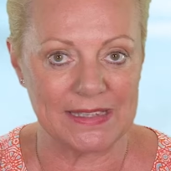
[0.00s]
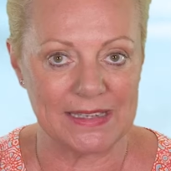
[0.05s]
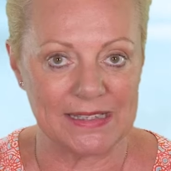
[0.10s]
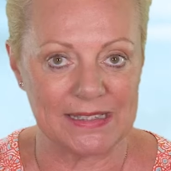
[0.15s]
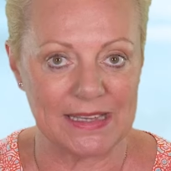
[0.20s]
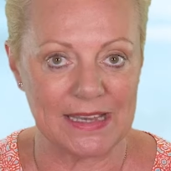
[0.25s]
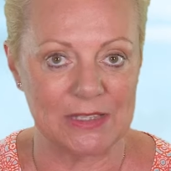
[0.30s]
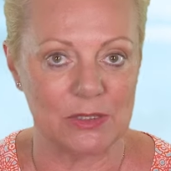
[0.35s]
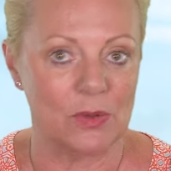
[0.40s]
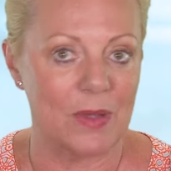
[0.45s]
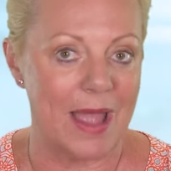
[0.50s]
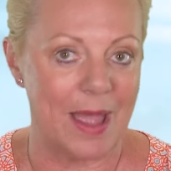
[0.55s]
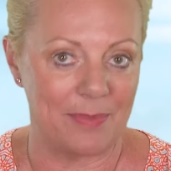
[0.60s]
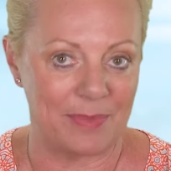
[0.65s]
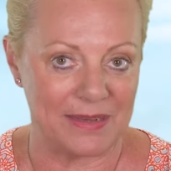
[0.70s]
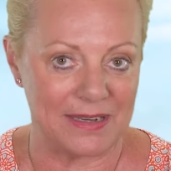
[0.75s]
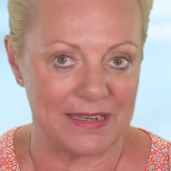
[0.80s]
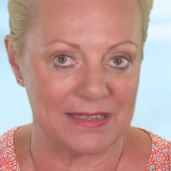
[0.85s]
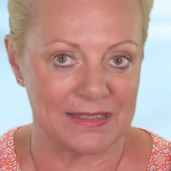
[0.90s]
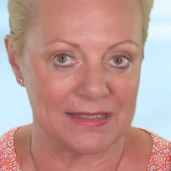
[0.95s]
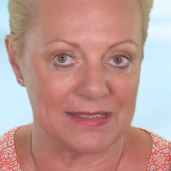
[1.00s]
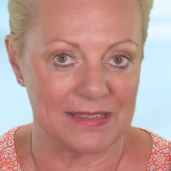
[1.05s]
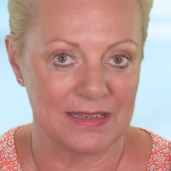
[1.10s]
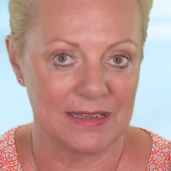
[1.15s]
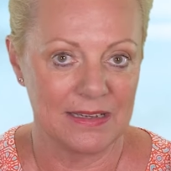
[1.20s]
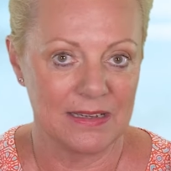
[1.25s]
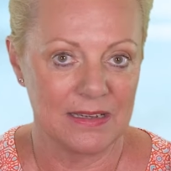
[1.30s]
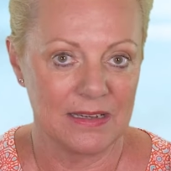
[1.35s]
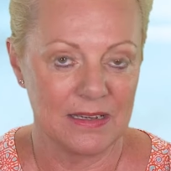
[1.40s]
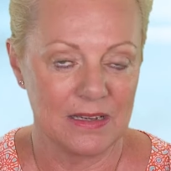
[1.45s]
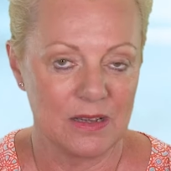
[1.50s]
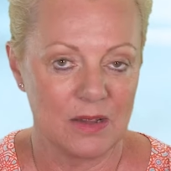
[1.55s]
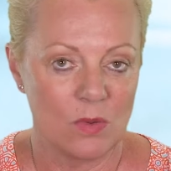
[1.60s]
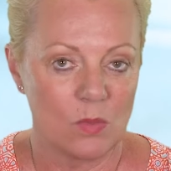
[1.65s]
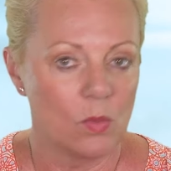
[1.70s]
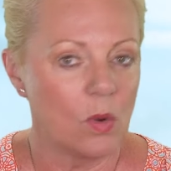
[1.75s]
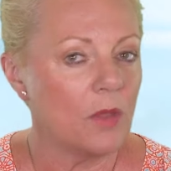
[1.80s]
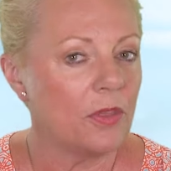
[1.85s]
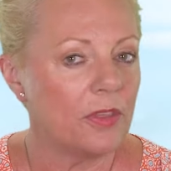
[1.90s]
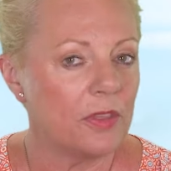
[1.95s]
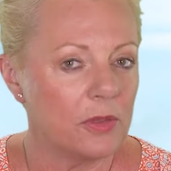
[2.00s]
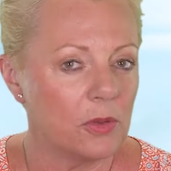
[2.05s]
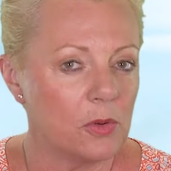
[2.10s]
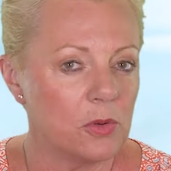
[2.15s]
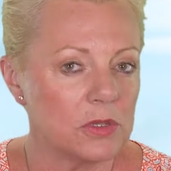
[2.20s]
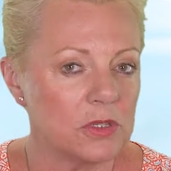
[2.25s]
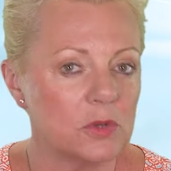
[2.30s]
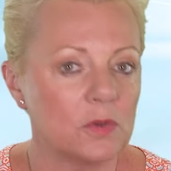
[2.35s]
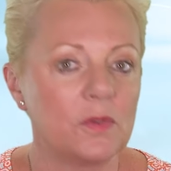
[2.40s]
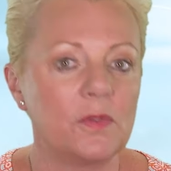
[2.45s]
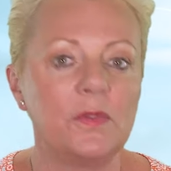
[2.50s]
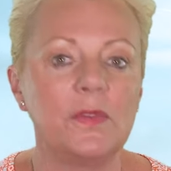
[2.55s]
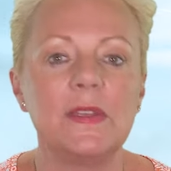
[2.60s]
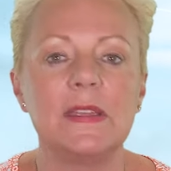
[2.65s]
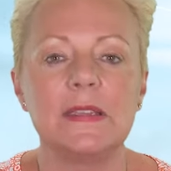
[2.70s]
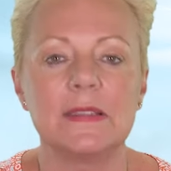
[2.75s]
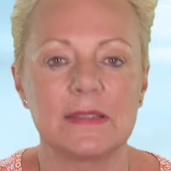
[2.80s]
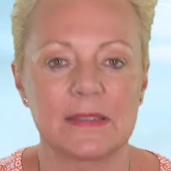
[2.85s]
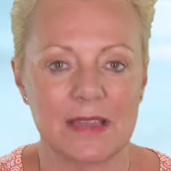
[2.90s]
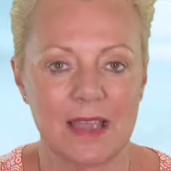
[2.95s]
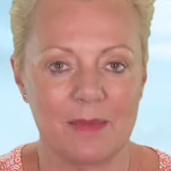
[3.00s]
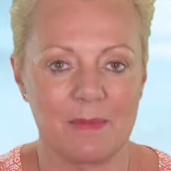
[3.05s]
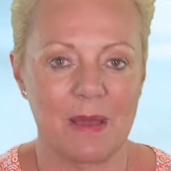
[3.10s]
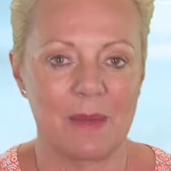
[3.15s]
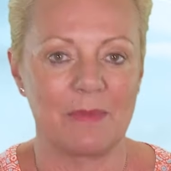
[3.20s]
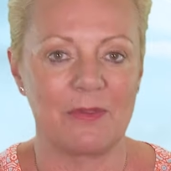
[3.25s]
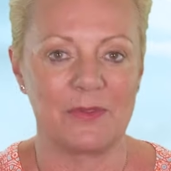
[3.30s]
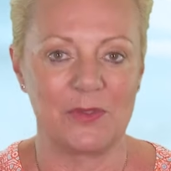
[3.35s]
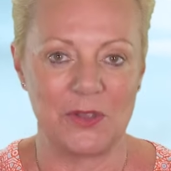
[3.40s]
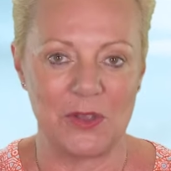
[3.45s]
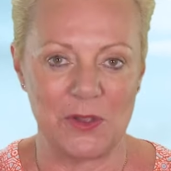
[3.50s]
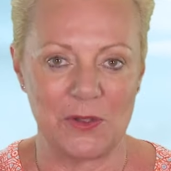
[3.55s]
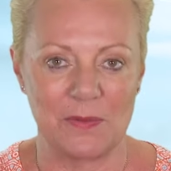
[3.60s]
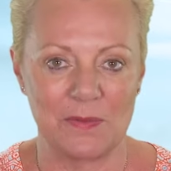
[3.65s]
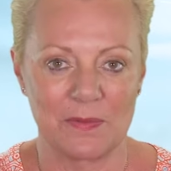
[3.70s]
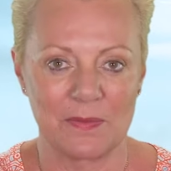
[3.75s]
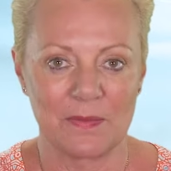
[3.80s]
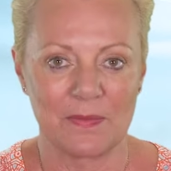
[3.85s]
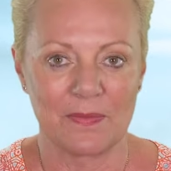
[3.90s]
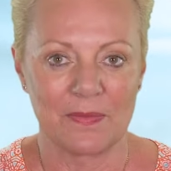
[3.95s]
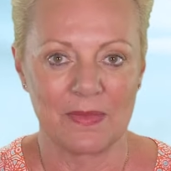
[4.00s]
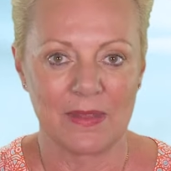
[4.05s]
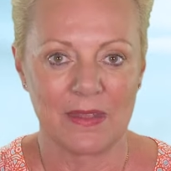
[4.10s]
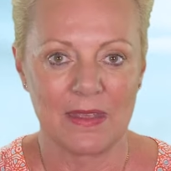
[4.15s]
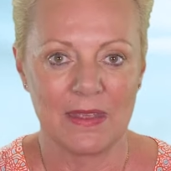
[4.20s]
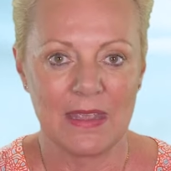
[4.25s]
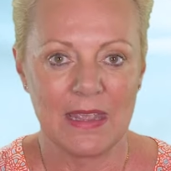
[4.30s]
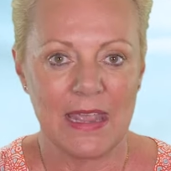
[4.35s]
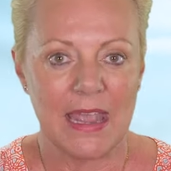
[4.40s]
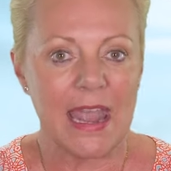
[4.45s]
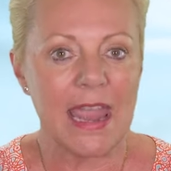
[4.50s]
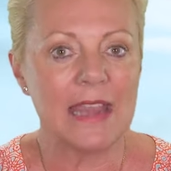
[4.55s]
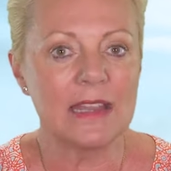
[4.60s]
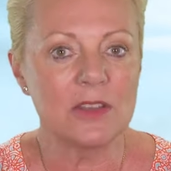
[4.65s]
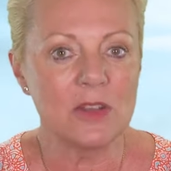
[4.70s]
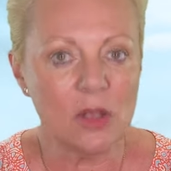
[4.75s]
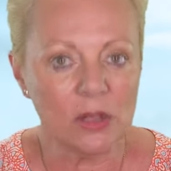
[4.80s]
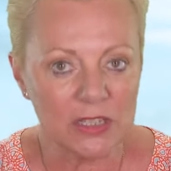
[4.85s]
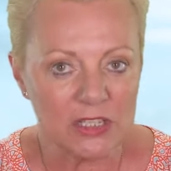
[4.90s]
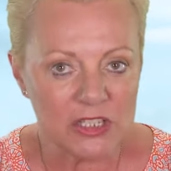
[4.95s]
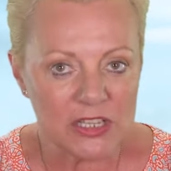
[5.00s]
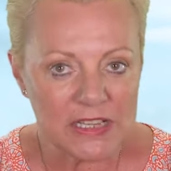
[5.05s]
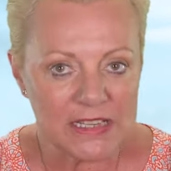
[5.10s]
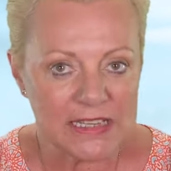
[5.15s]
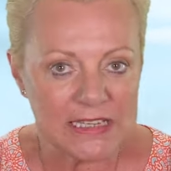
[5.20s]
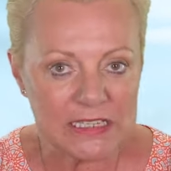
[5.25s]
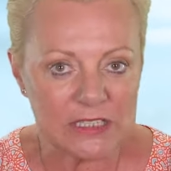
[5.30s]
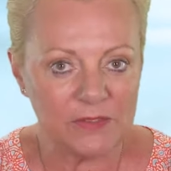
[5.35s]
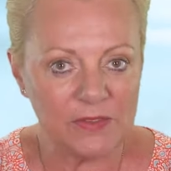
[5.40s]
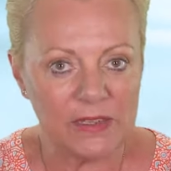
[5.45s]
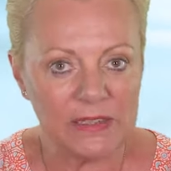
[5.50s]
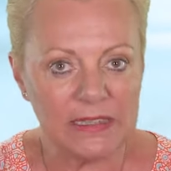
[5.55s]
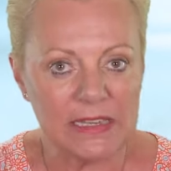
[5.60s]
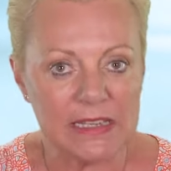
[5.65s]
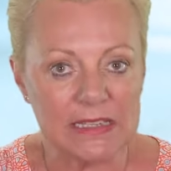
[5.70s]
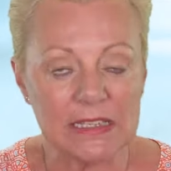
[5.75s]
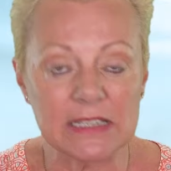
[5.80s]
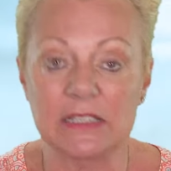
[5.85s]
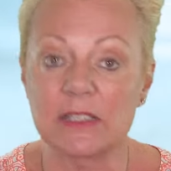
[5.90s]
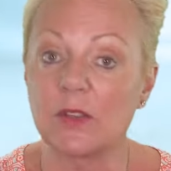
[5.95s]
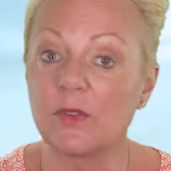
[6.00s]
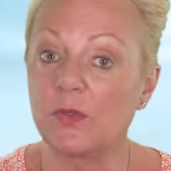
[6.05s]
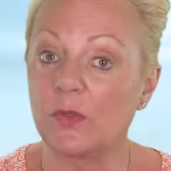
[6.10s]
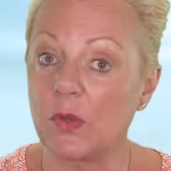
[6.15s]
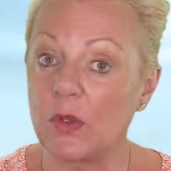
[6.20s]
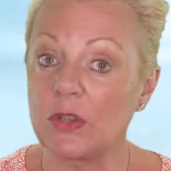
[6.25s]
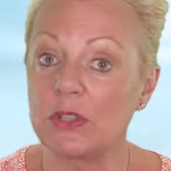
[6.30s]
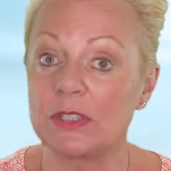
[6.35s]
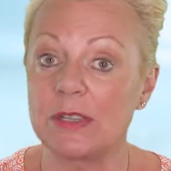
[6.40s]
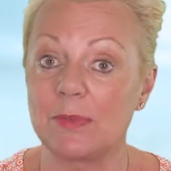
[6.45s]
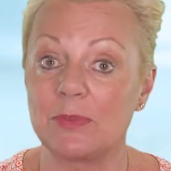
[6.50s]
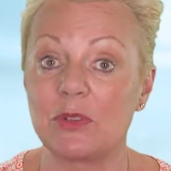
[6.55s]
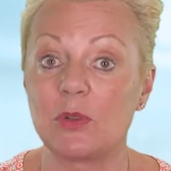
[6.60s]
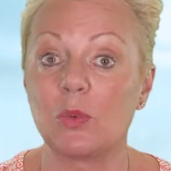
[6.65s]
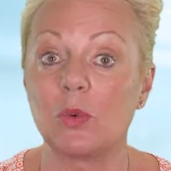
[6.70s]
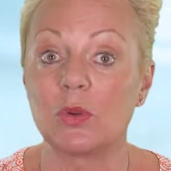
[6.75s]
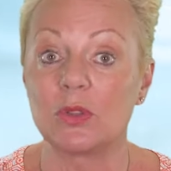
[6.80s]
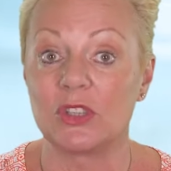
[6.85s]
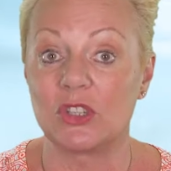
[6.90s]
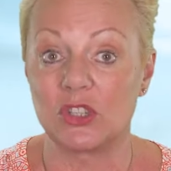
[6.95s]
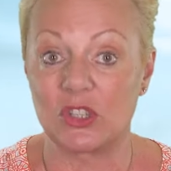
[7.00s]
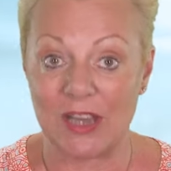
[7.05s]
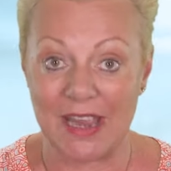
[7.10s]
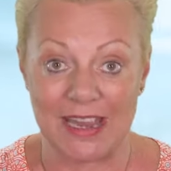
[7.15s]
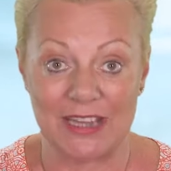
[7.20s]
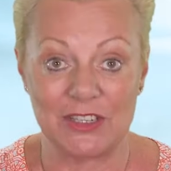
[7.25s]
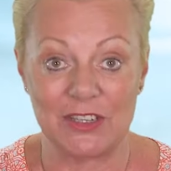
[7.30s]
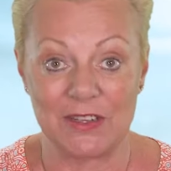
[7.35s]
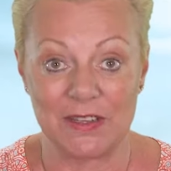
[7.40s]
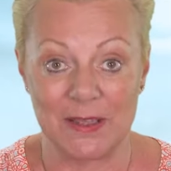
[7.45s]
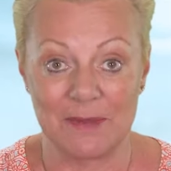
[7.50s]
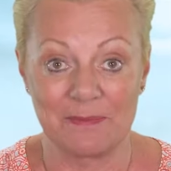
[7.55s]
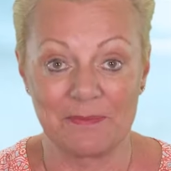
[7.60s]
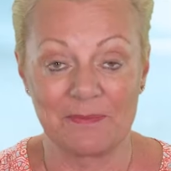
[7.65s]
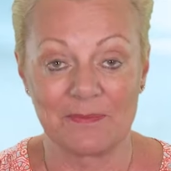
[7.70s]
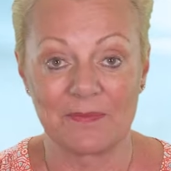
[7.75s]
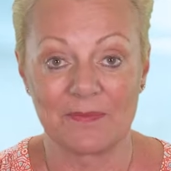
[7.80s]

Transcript: success or happiness. What thoughts or fears come up for you? Acknowledging these feelings is the first step towards changing them.